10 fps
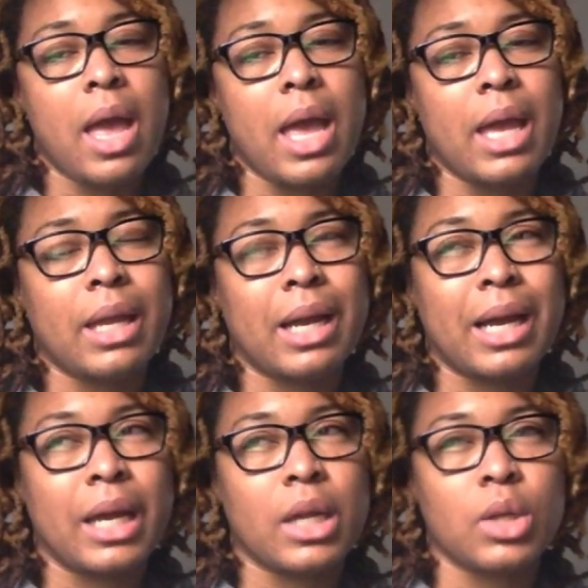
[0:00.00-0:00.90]
And
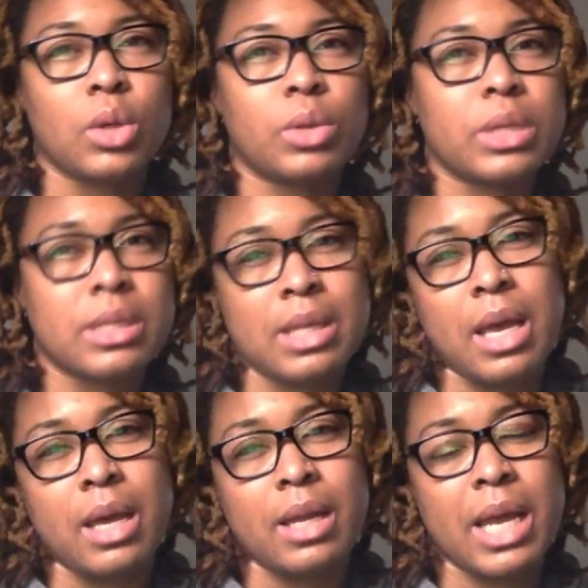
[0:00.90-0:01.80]
I noticed
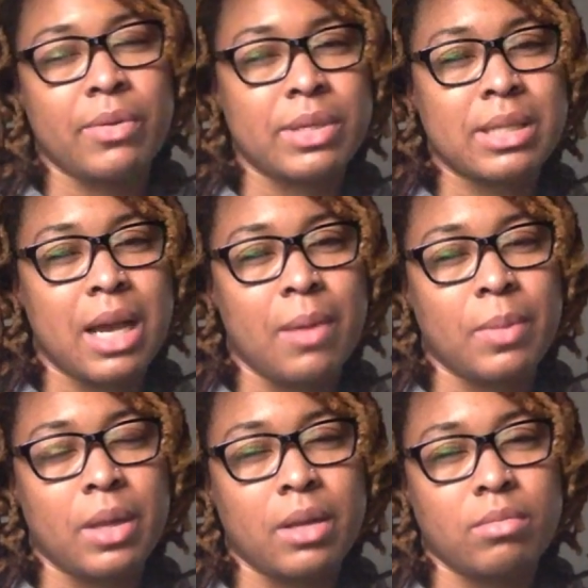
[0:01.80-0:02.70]
that every
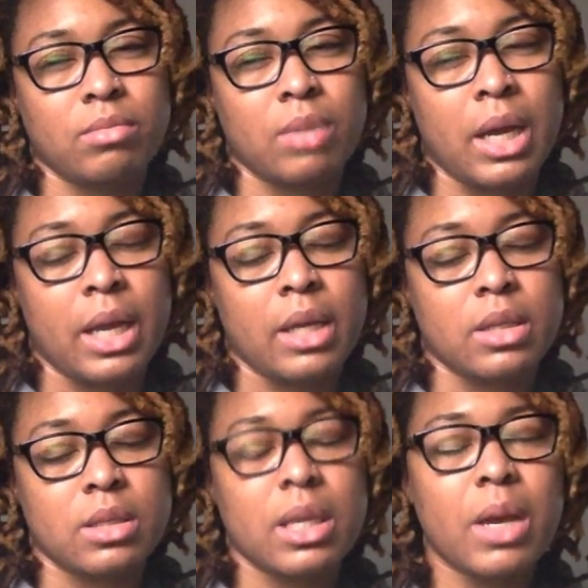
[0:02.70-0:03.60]
time that I ate
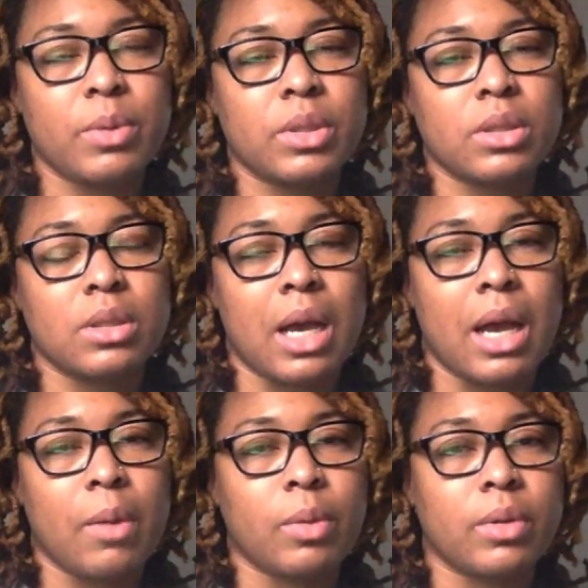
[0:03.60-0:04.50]
a sandwich,
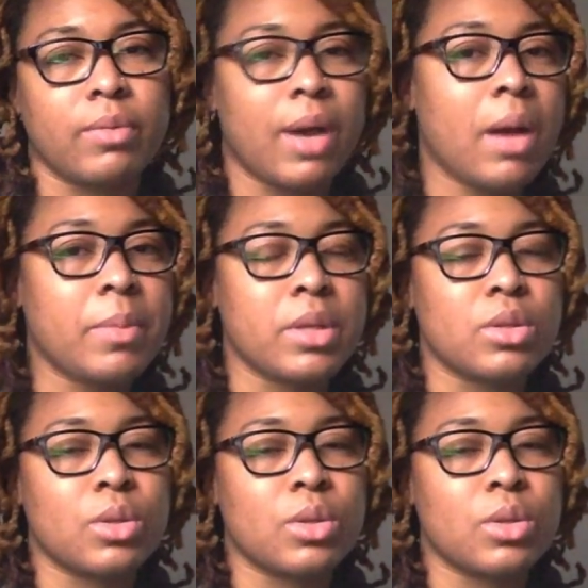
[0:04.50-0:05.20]
I would vomit.